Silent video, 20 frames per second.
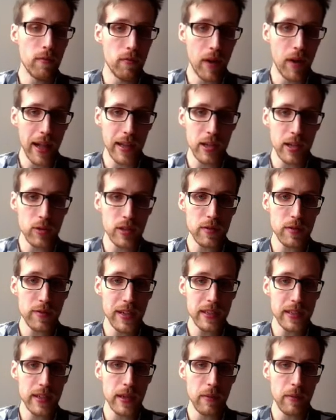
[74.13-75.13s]
values
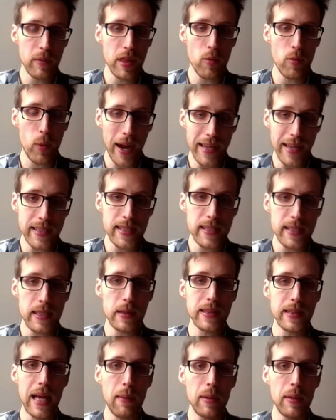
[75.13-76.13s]
filter with weights
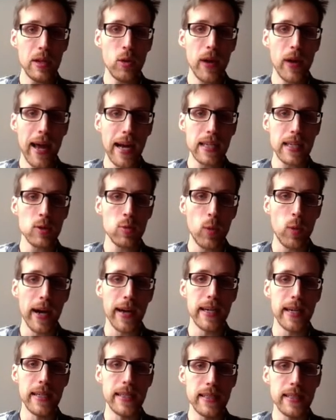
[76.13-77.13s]
W, X,
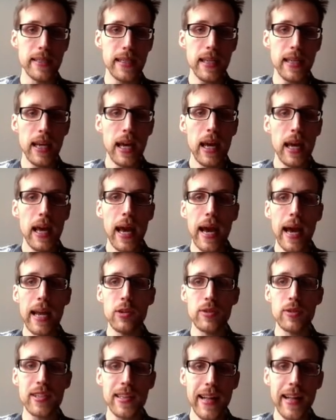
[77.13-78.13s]
Y, and Z,
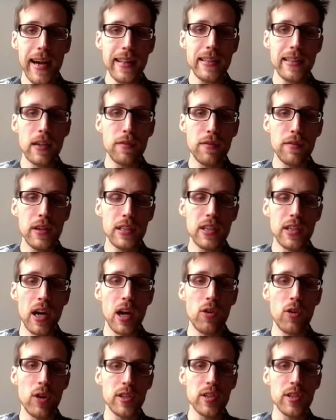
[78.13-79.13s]
and you slide that filter
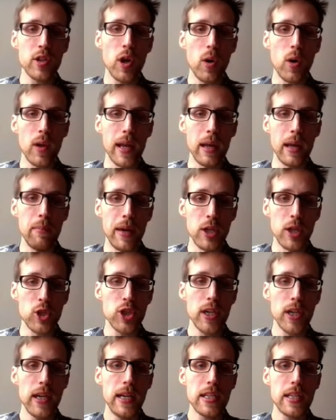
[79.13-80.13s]
across the whole
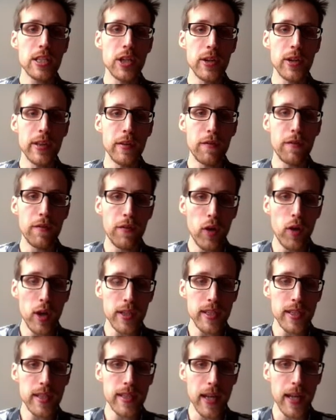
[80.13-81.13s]
image. So in the
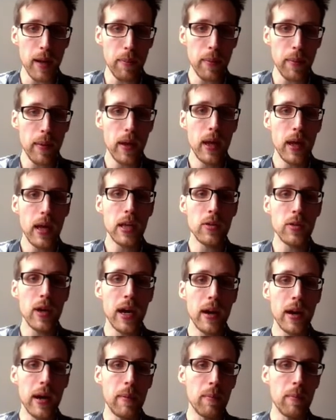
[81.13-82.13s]
first step, you
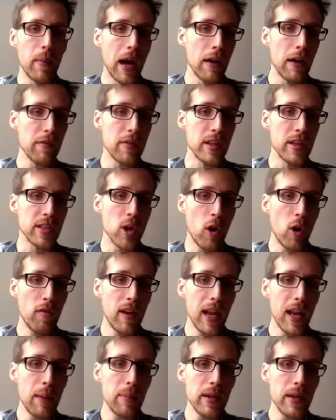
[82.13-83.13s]
have this
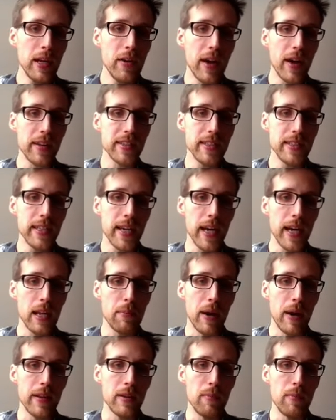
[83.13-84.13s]
overlap here as
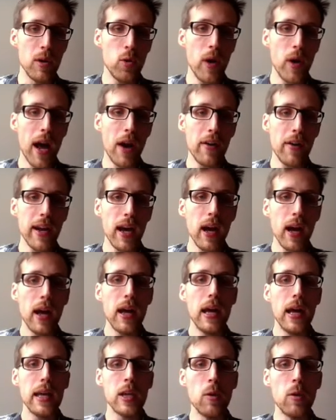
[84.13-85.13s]
indicated by the blue area.
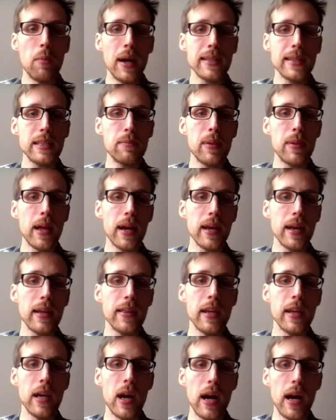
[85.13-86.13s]
You multiply
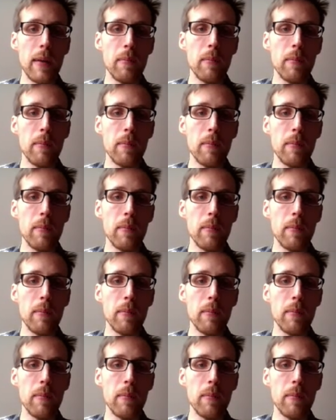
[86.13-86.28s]
the